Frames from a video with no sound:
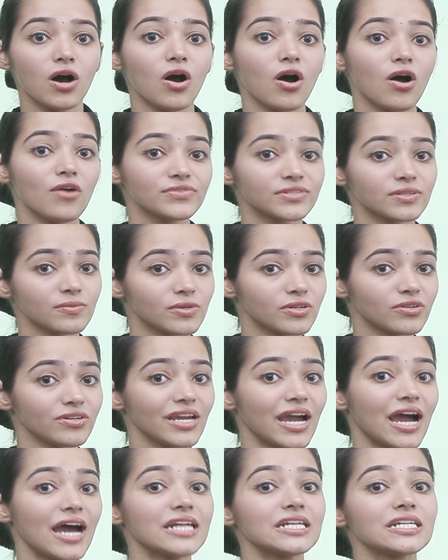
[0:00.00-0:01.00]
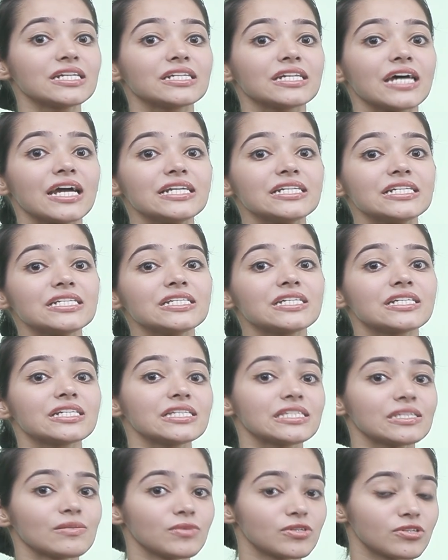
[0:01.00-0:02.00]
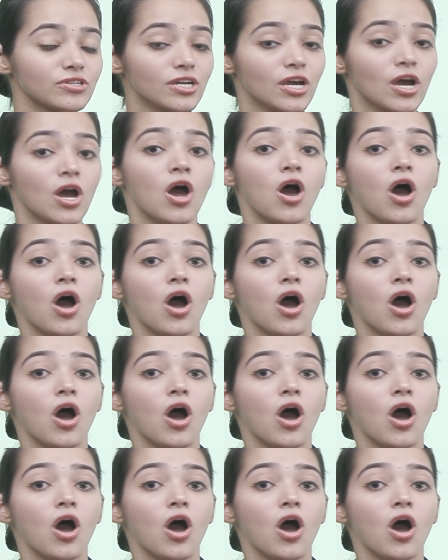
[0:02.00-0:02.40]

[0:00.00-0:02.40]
of symmetry and a 90 degree symmetry,